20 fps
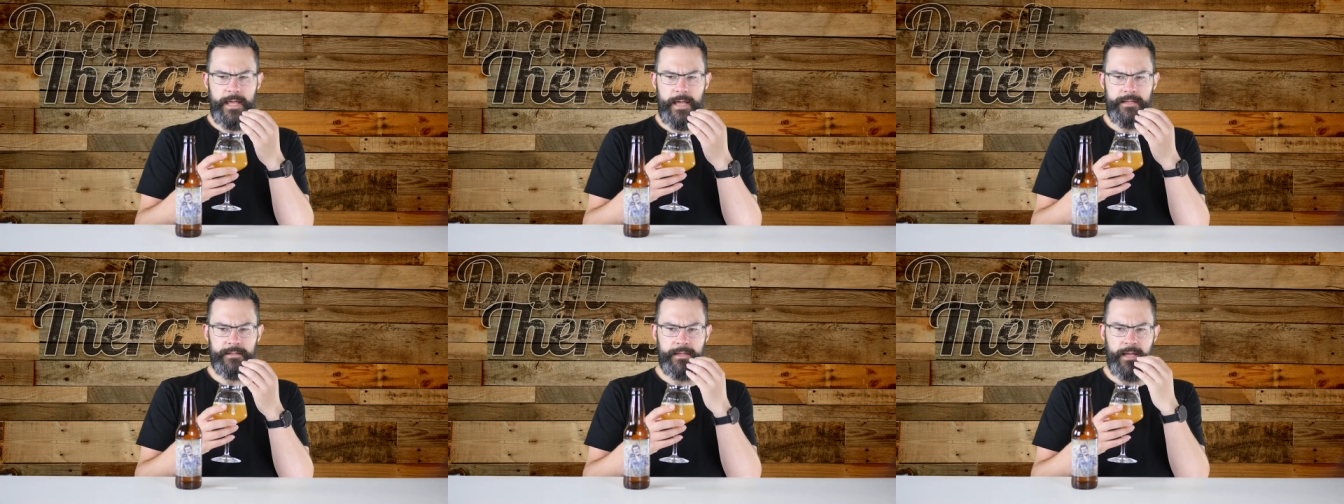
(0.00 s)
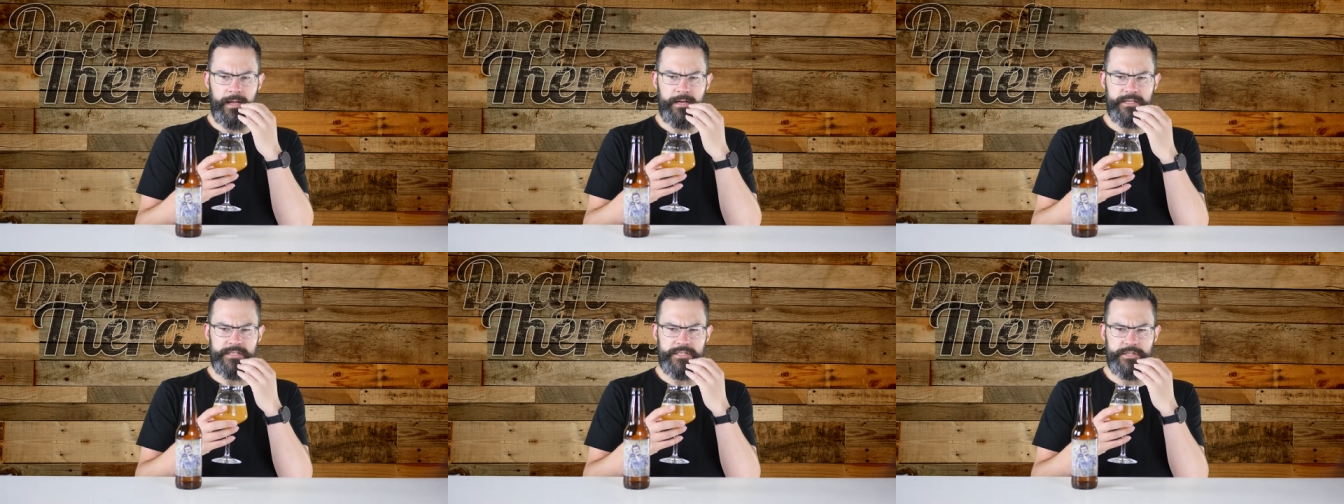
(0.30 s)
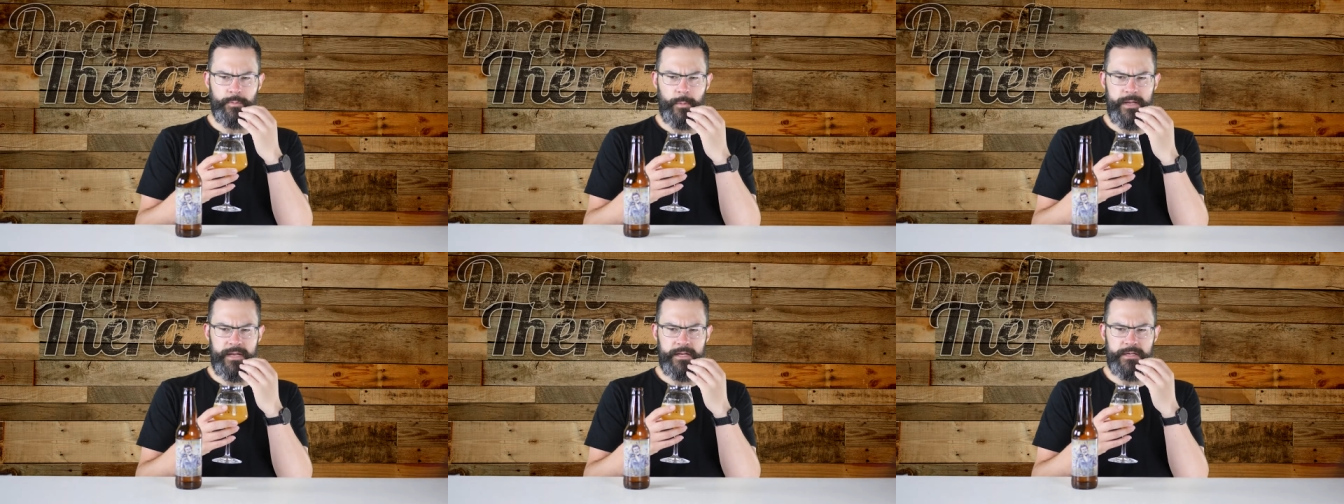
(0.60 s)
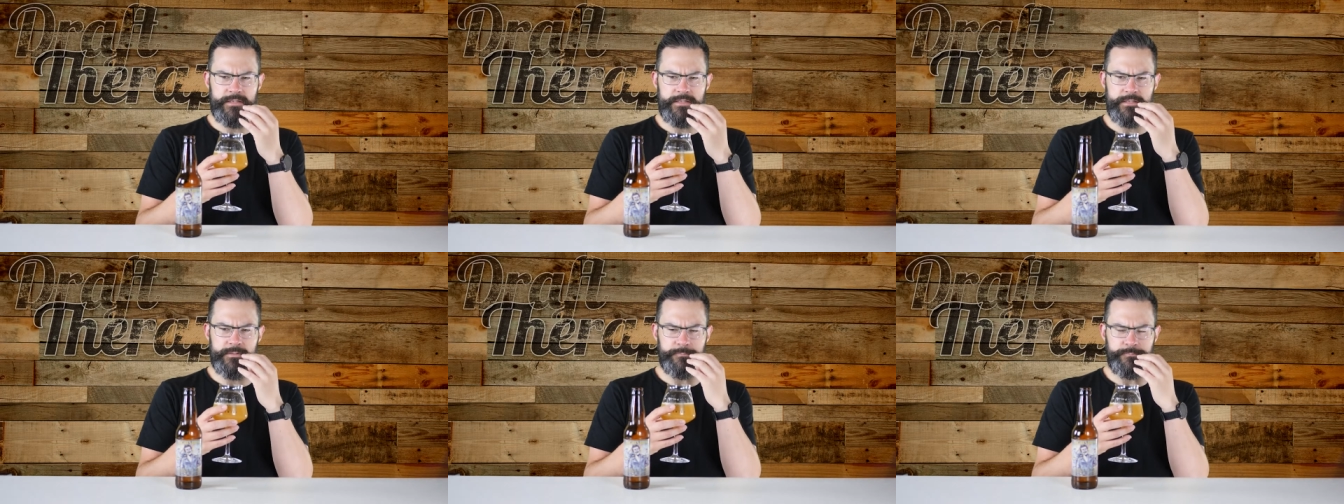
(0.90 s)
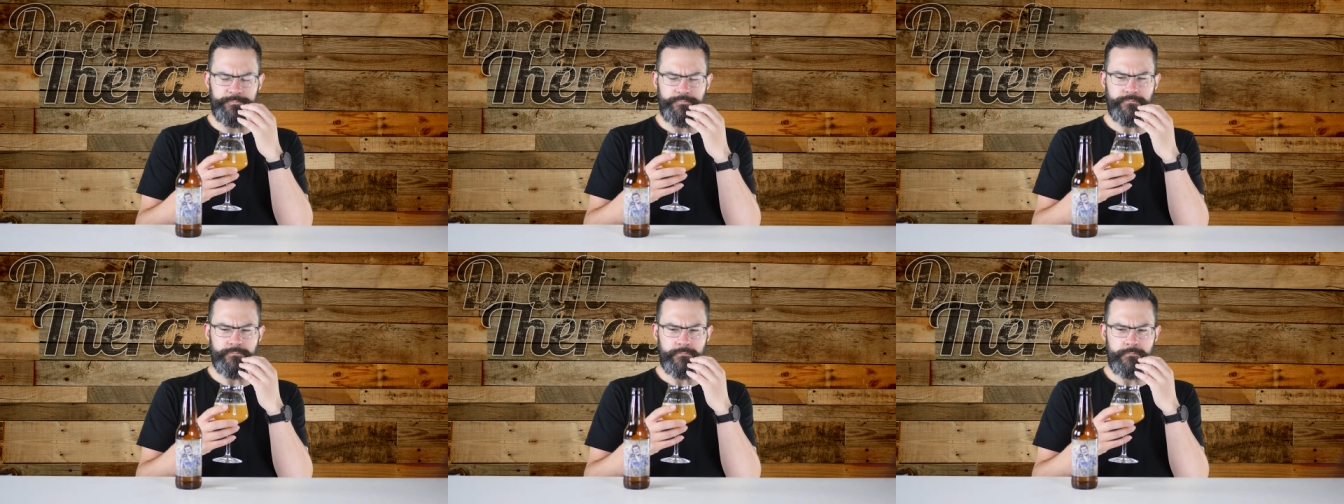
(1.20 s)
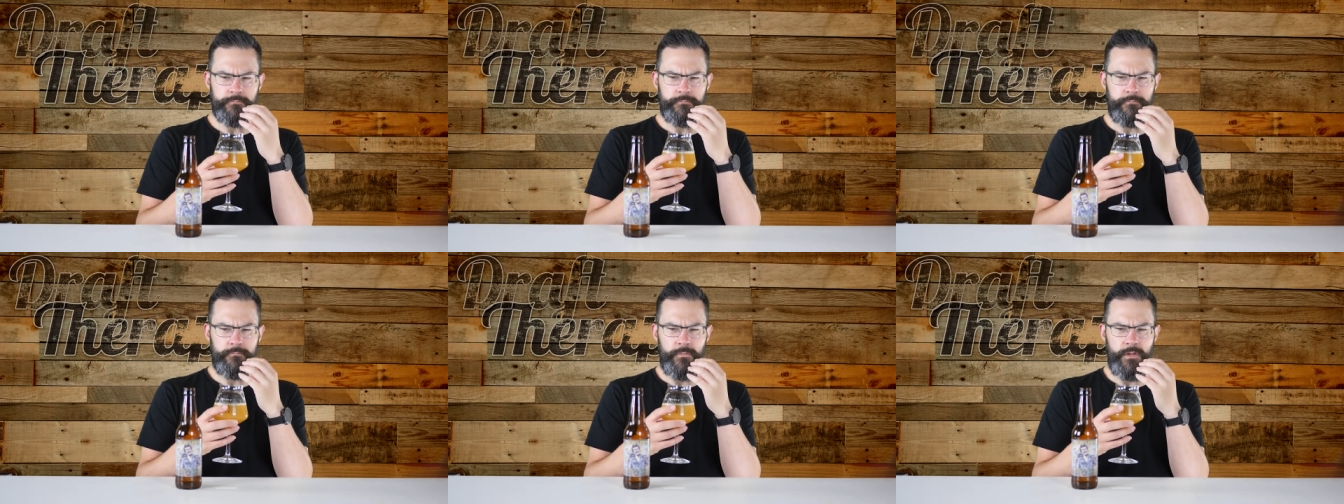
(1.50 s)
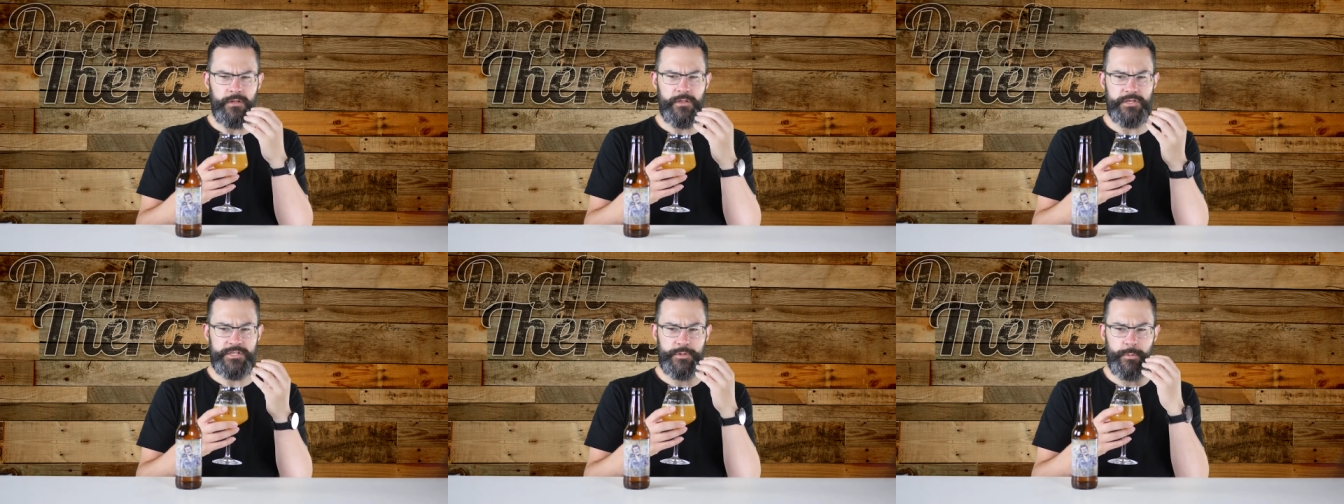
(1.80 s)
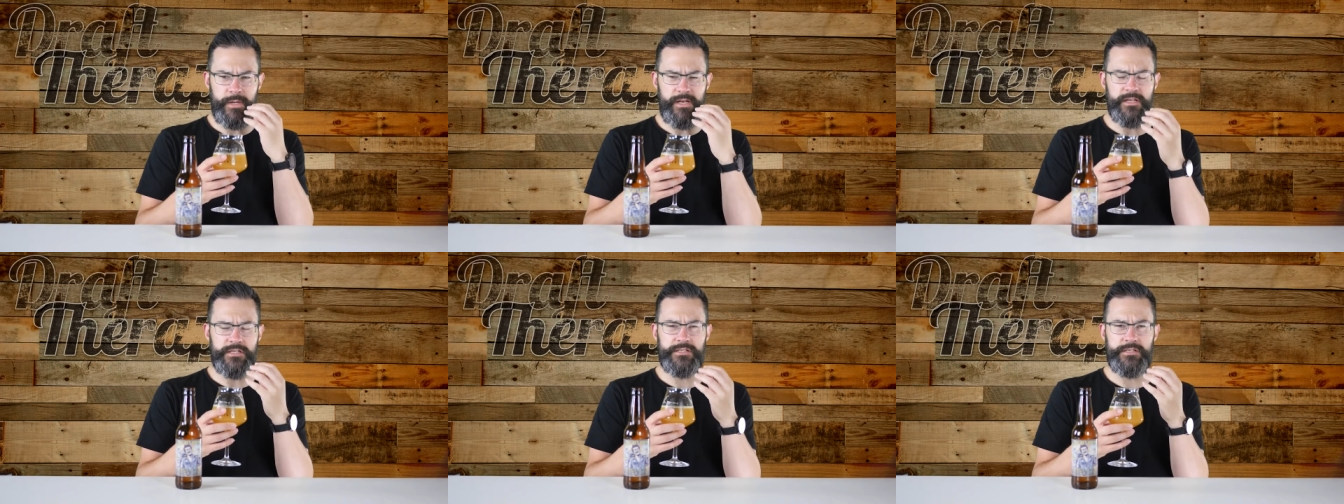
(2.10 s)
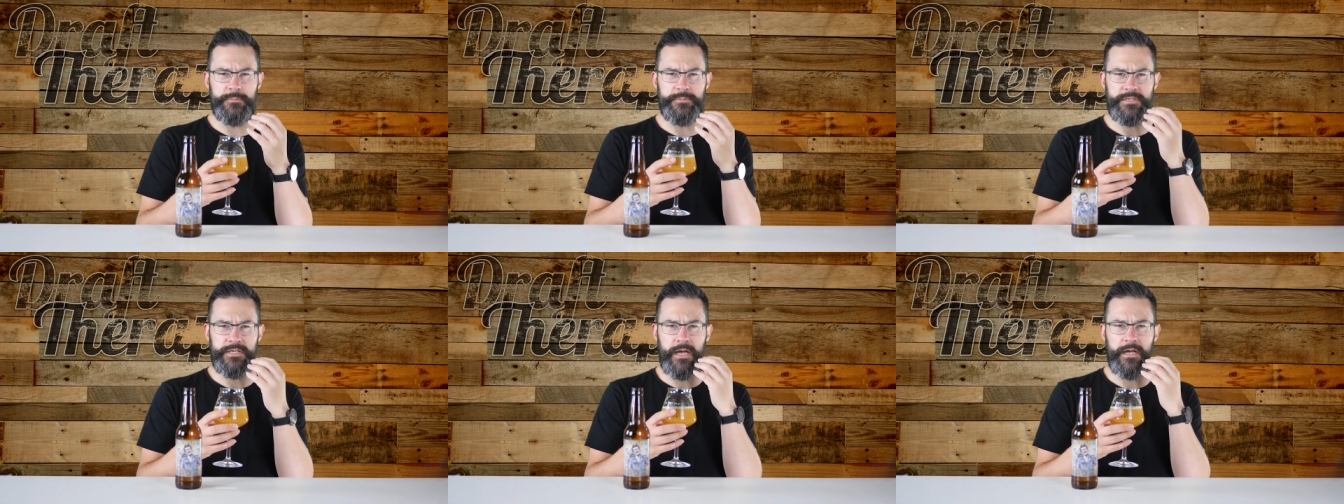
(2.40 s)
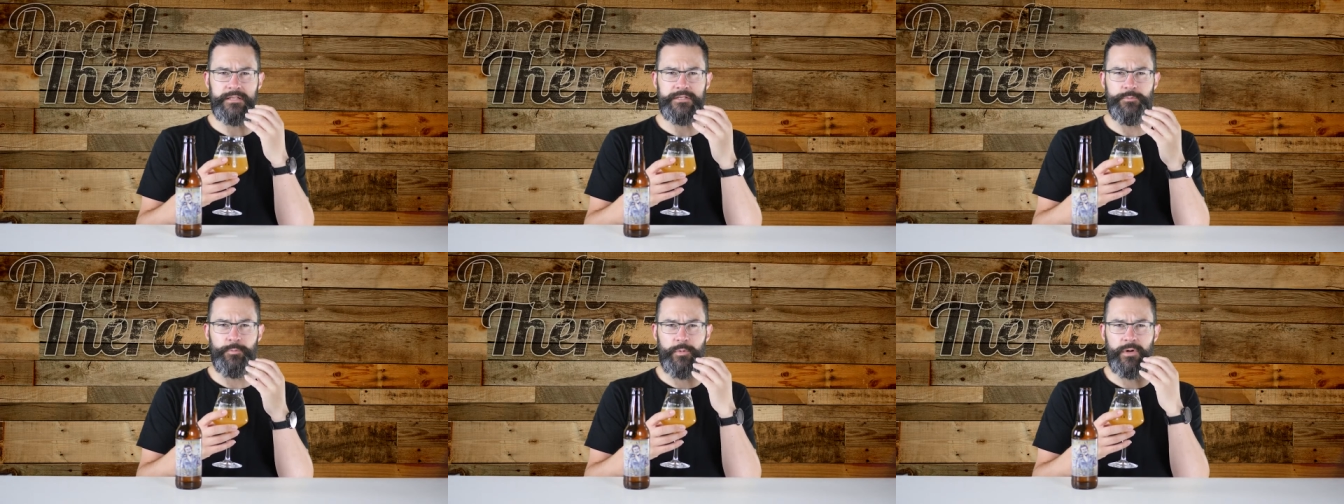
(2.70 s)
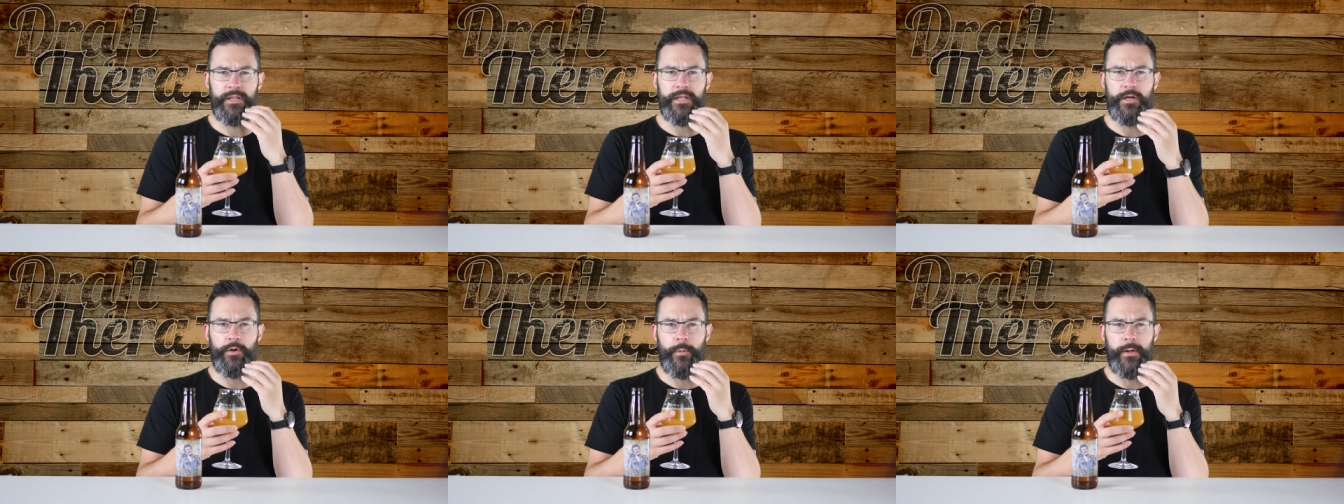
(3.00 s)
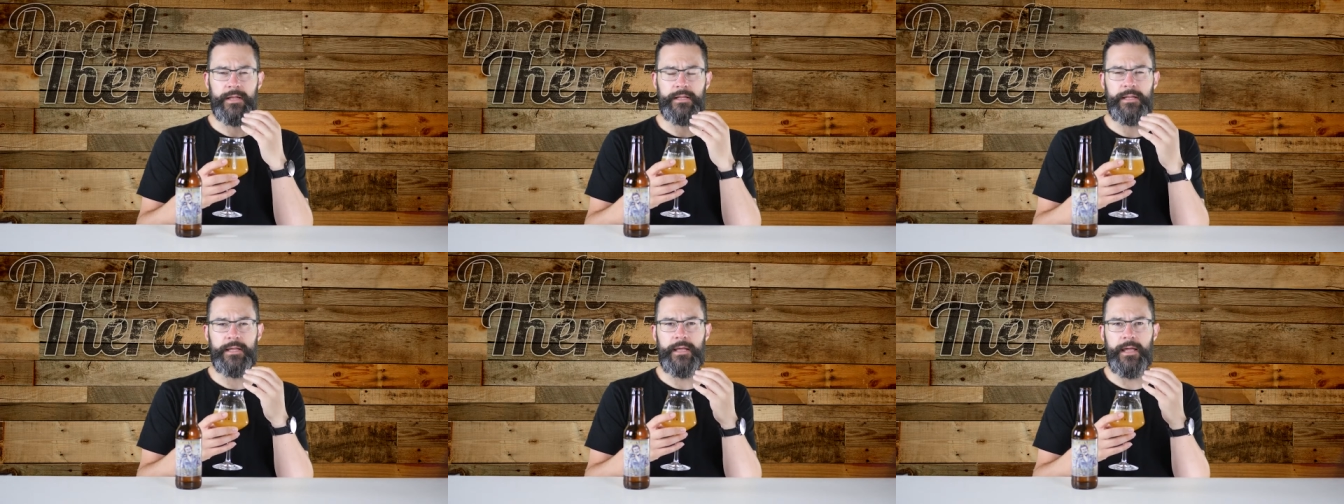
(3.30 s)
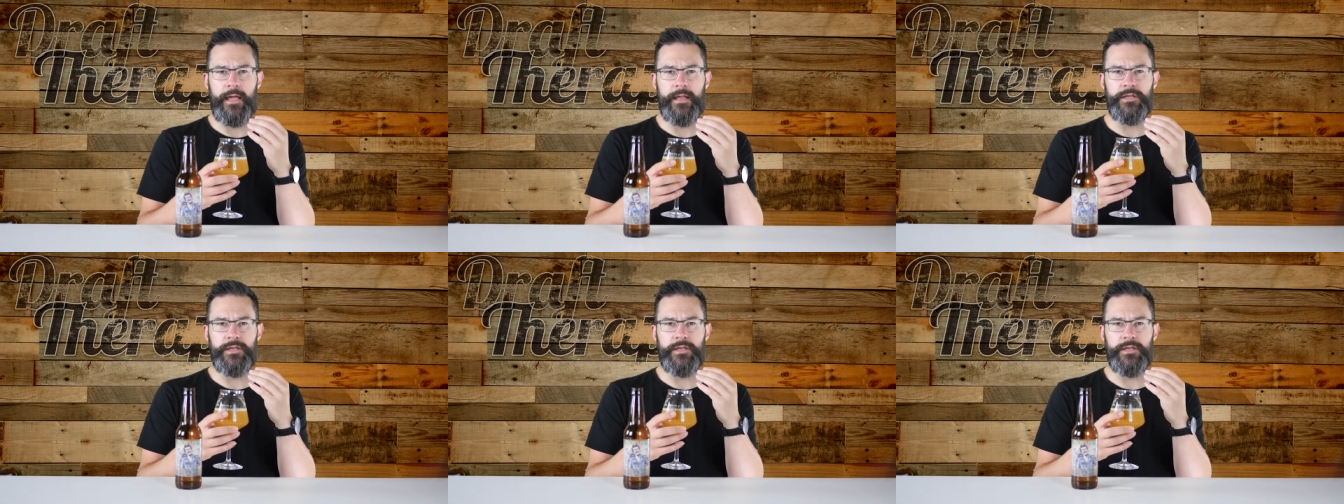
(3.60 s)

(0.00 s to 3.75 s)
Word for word: that kind of sweetness, the sweetness subsides really quickly,